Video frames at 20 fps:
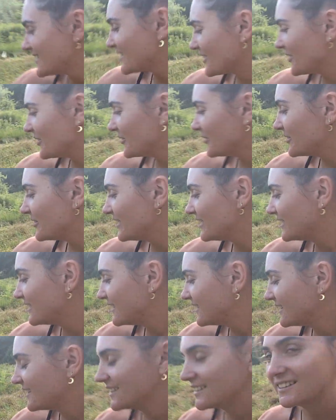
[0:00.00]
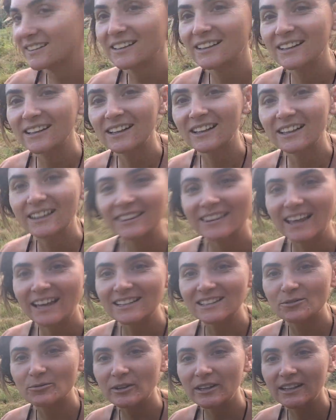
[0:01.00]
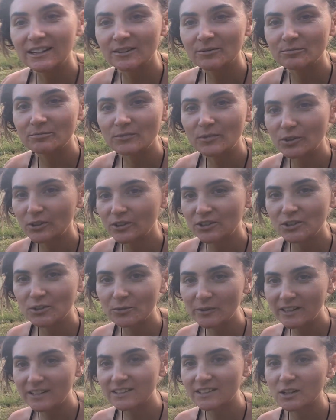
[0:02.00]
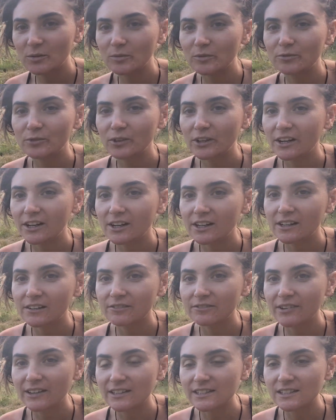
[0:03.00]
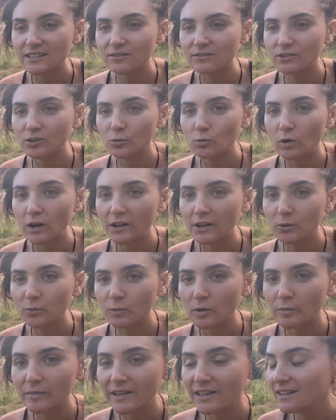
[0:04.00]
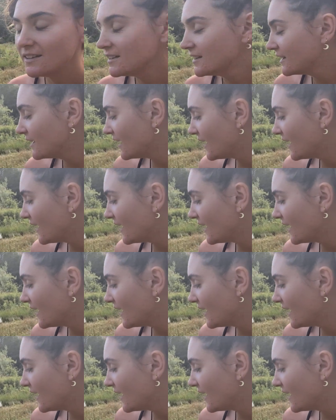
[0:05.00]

So last week or 2 weeks ago, before our festival, Water Woman,